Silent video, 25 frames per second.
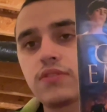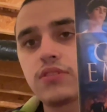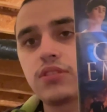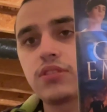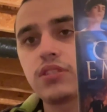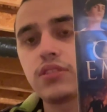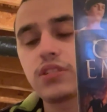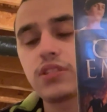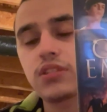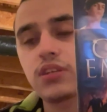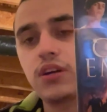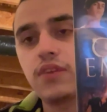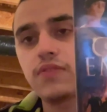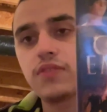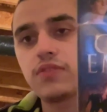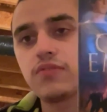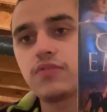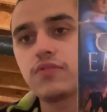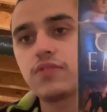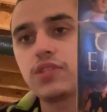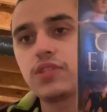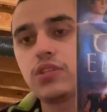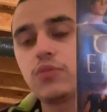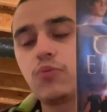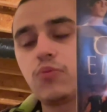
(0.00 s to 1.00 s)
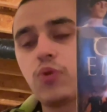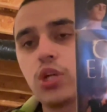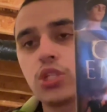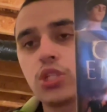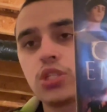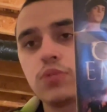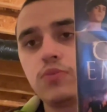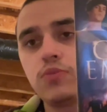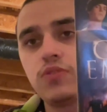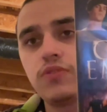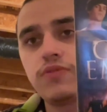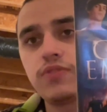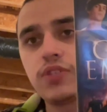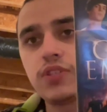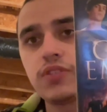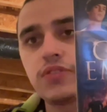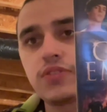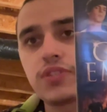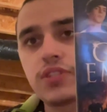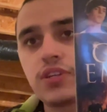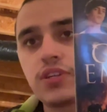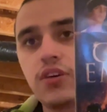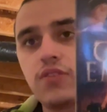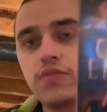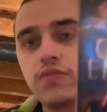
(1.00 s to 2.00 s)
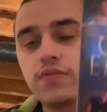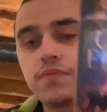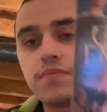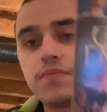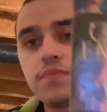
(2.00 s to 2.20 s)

click off this video and watch the movie for yourself.